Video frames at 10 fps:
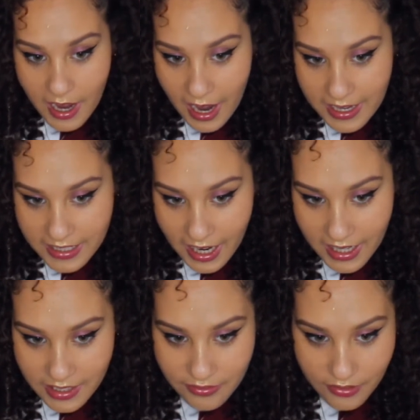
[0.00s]
and
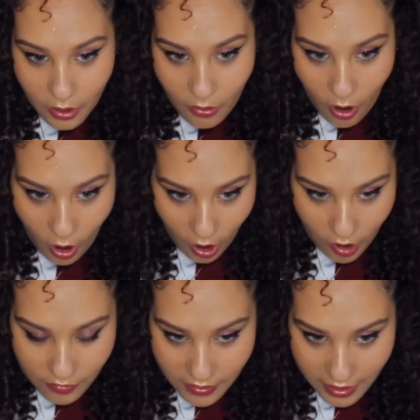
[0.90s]
kind of go
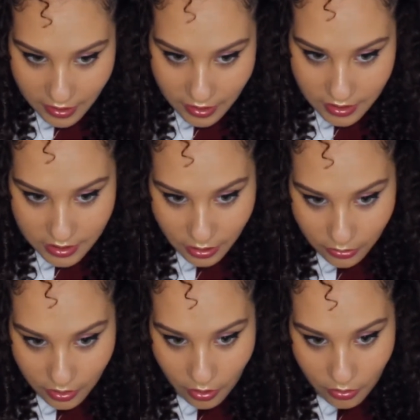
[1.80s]
half, like
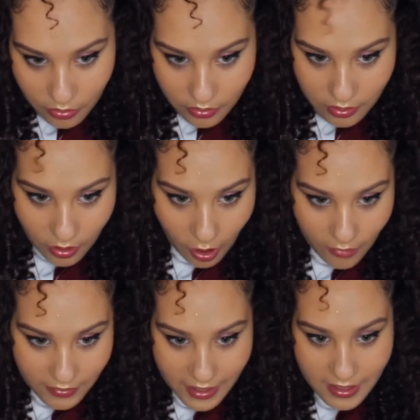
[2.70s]
don't go
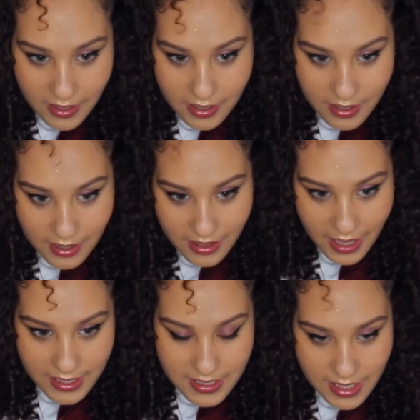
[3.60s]
half like
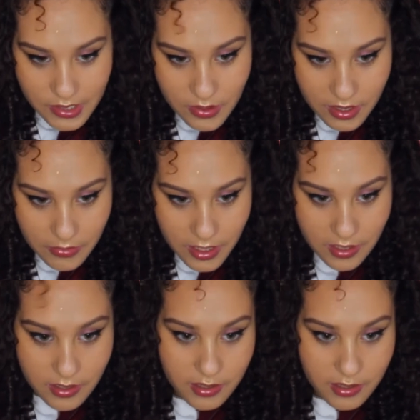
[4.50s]
that, that's what I mean.